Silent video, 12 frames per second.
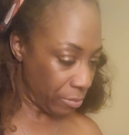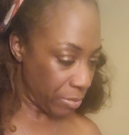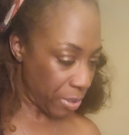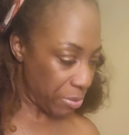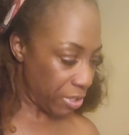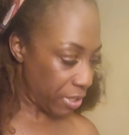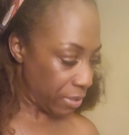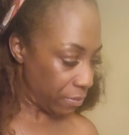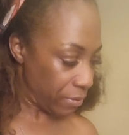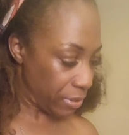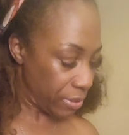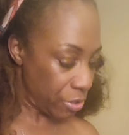Maybe
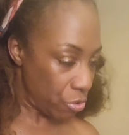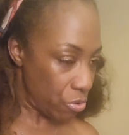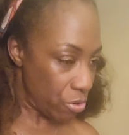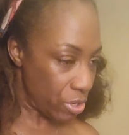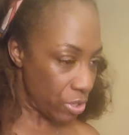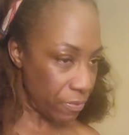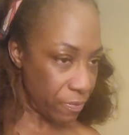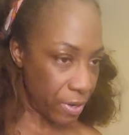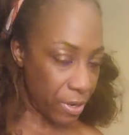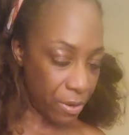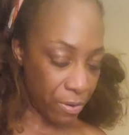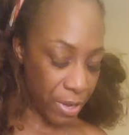dealing with Taurus,
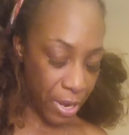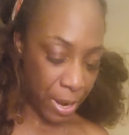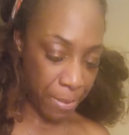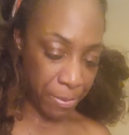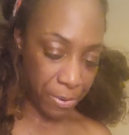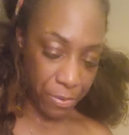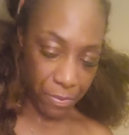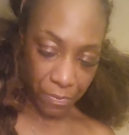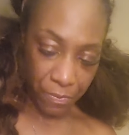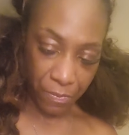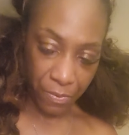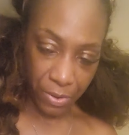Virgo,
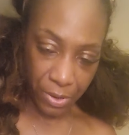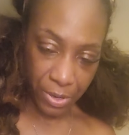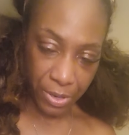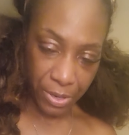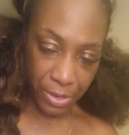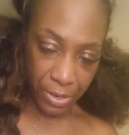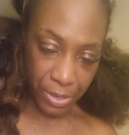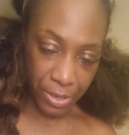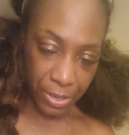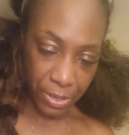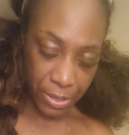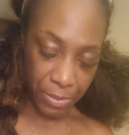Capricorn,
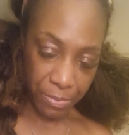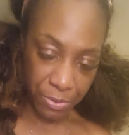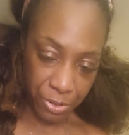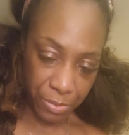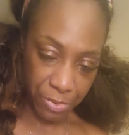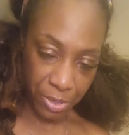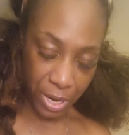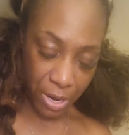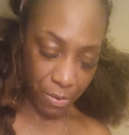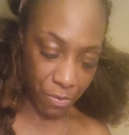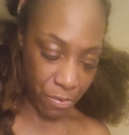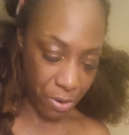Libra, Gemini,
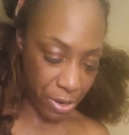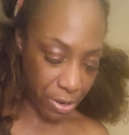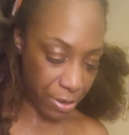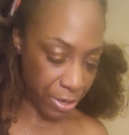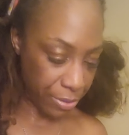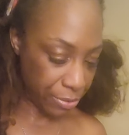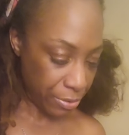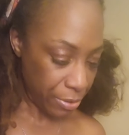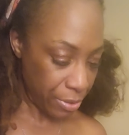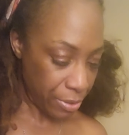Aquarius.